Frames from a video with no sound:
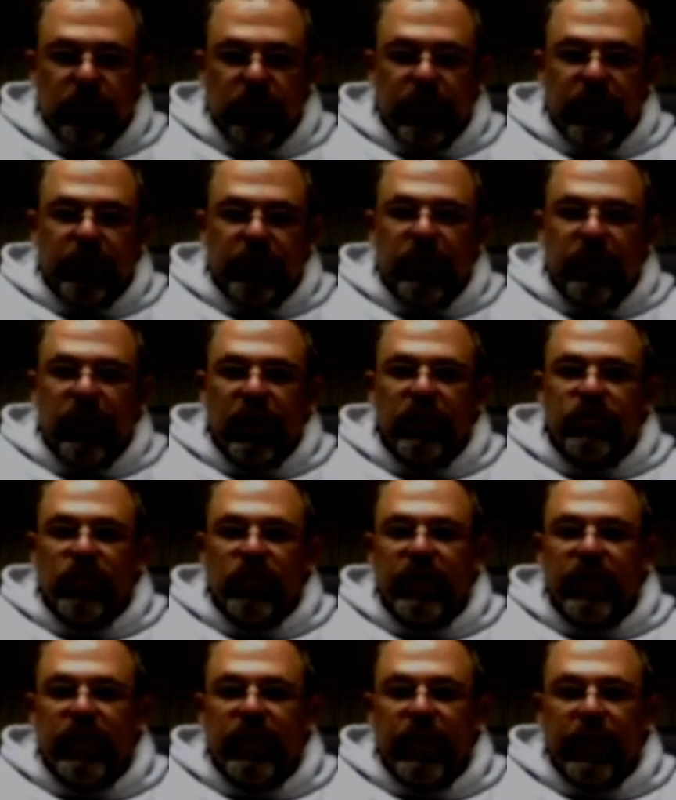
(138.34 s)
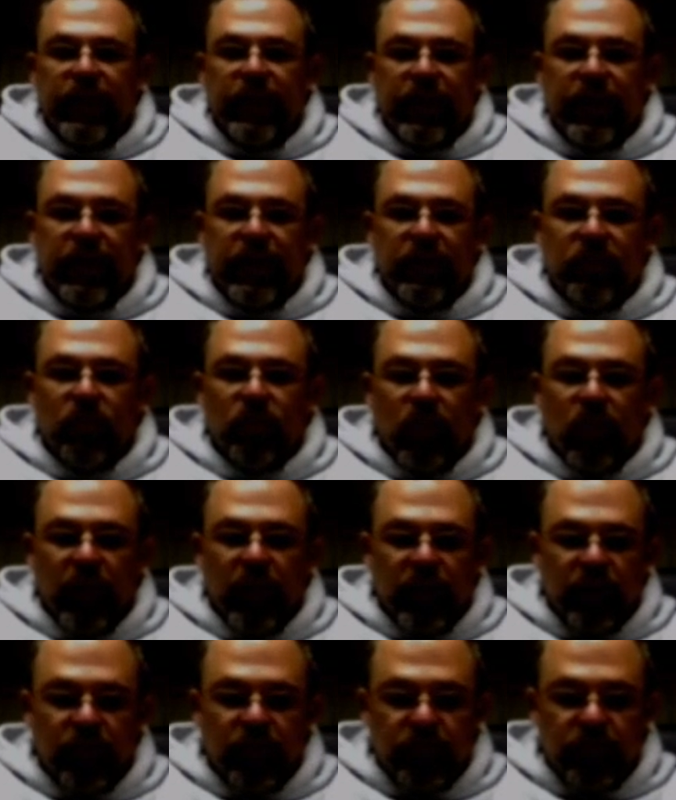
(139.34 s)
around the country, and
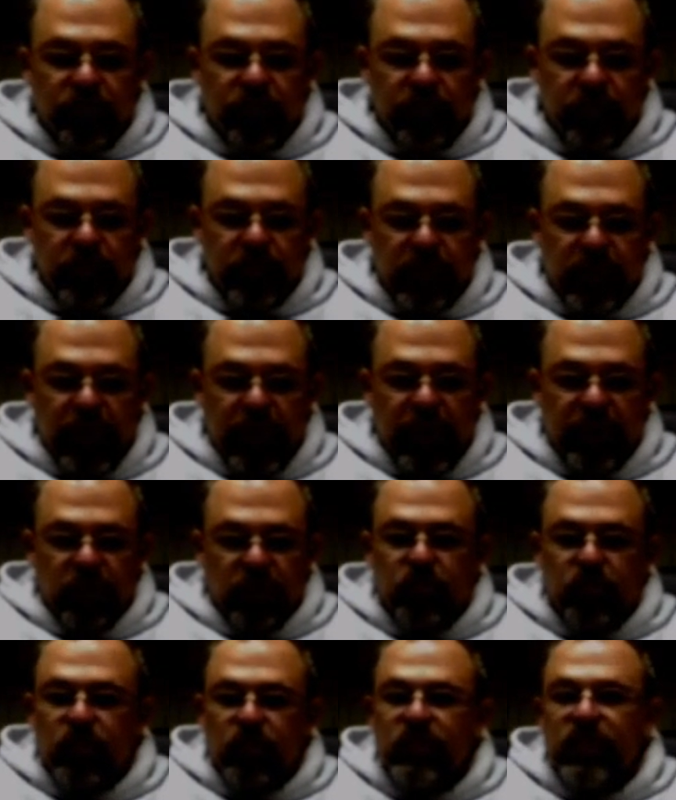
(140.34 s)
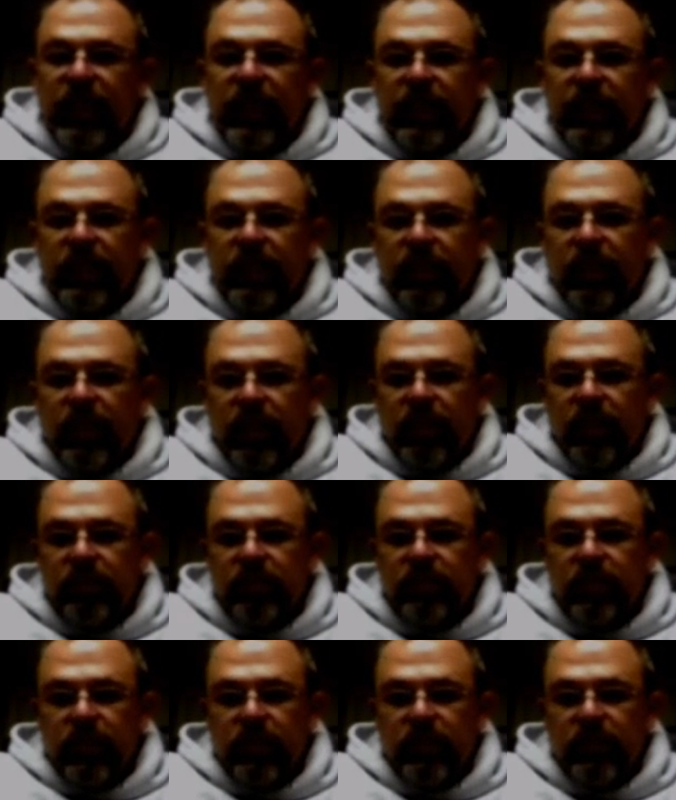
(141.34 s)
one of the scholars was
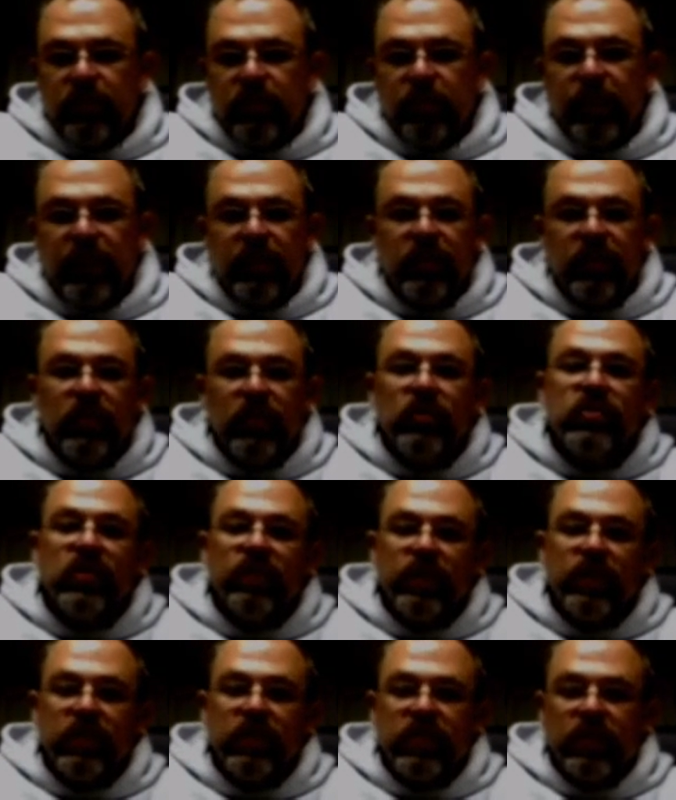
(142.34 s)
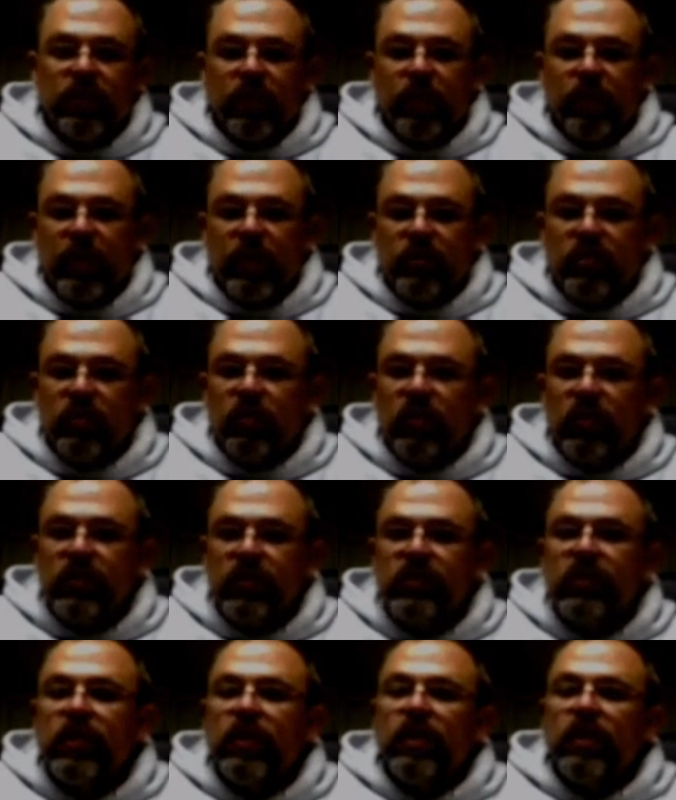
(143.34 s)
to make use of this information
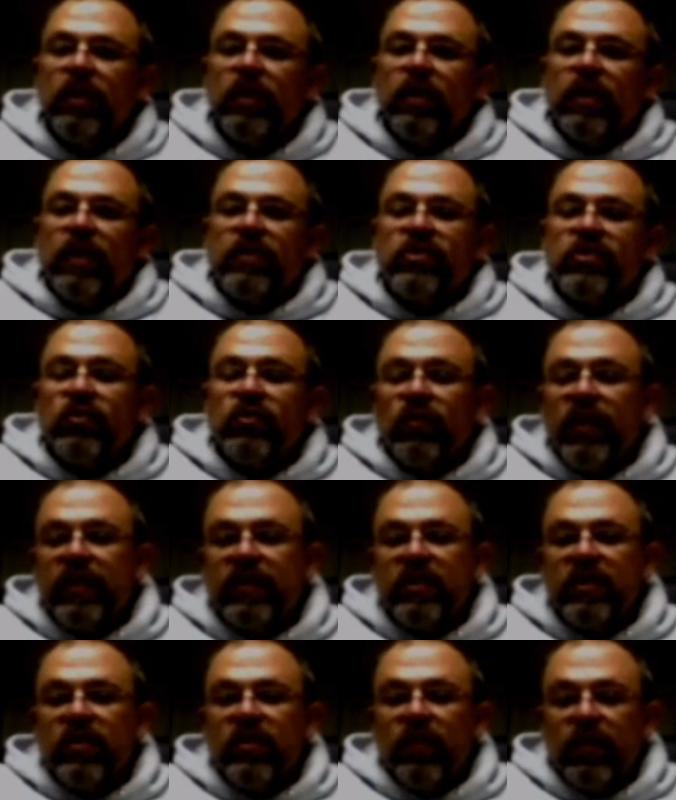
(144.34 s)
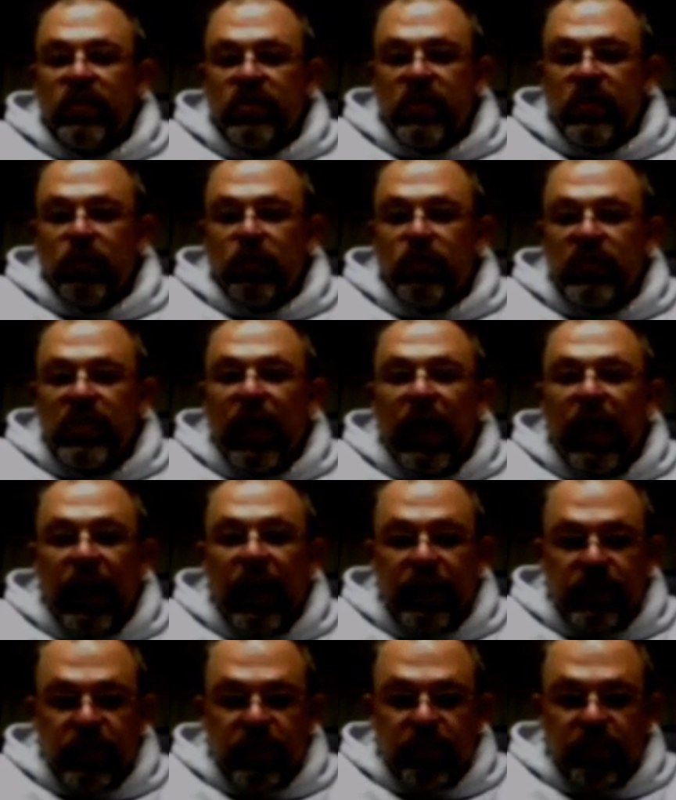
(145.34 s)
was a historian at the University of
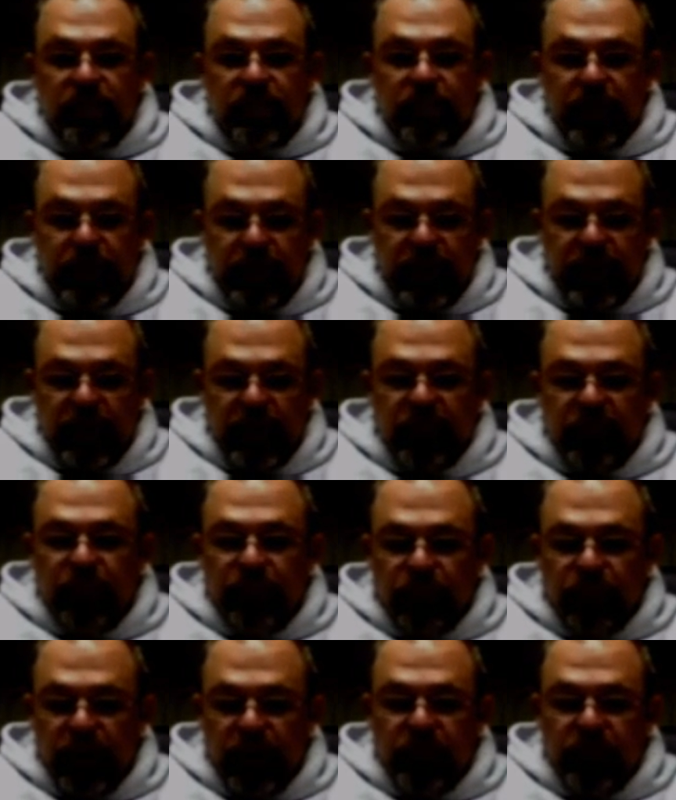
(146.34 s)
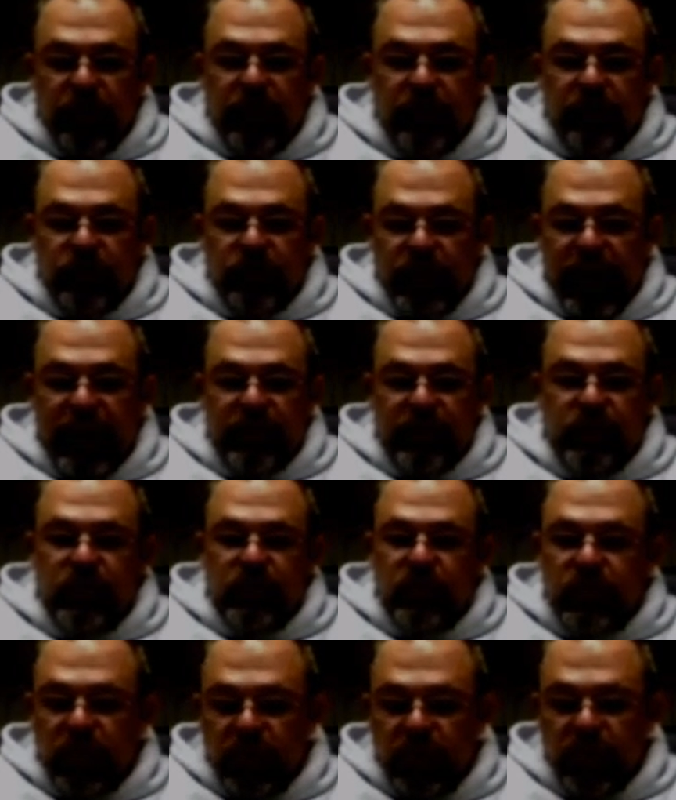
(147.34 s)
Wisconsin by the name of Frederick
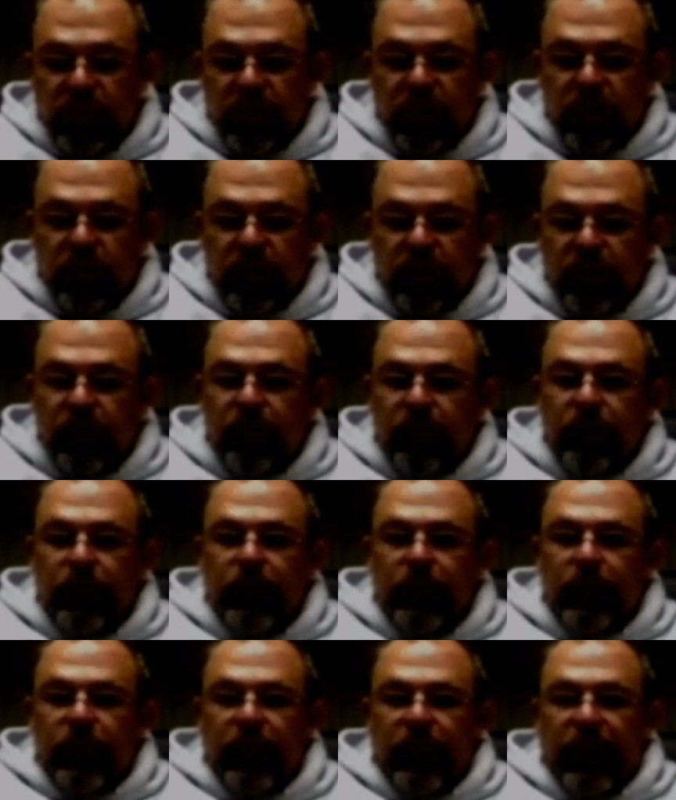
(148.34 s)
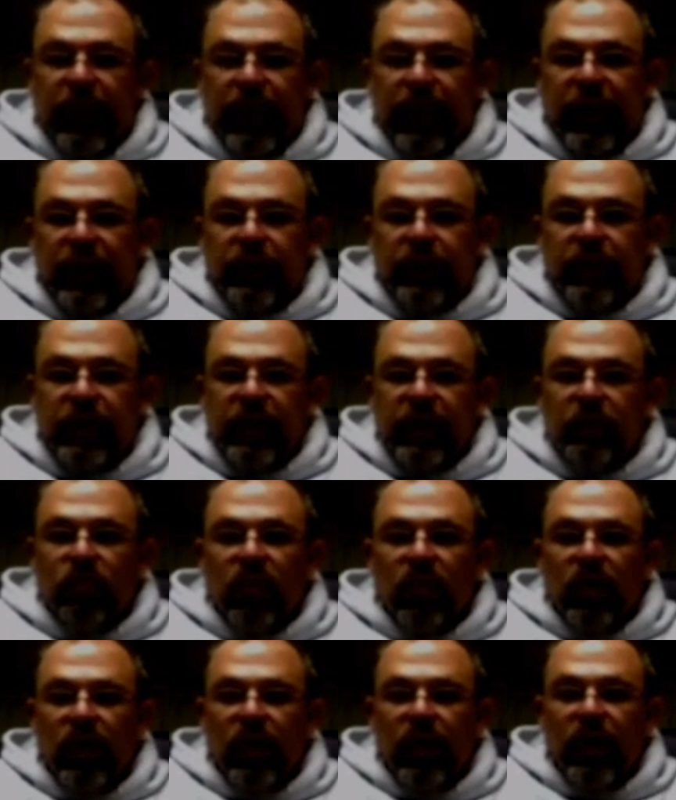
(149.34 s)
Jackson Turner. And he
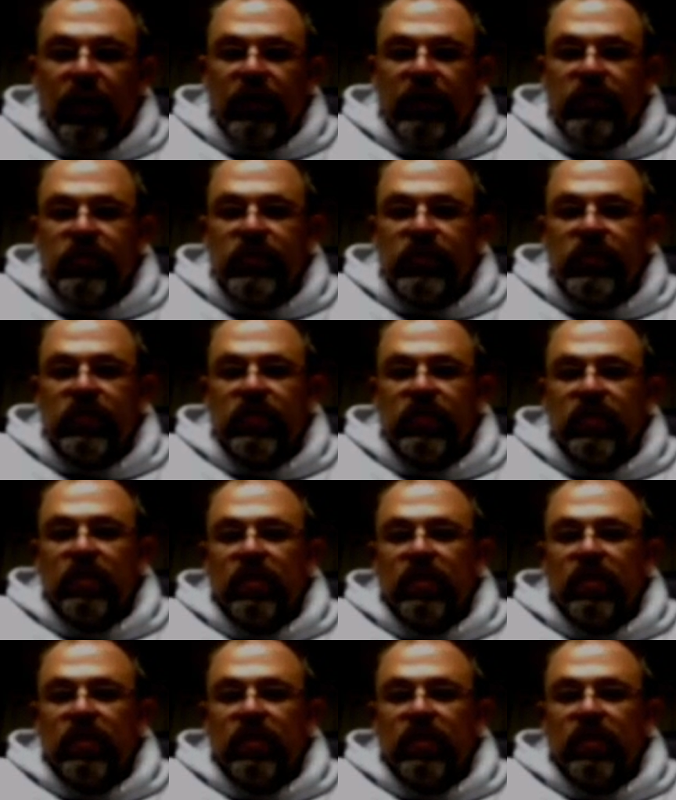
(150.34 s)
was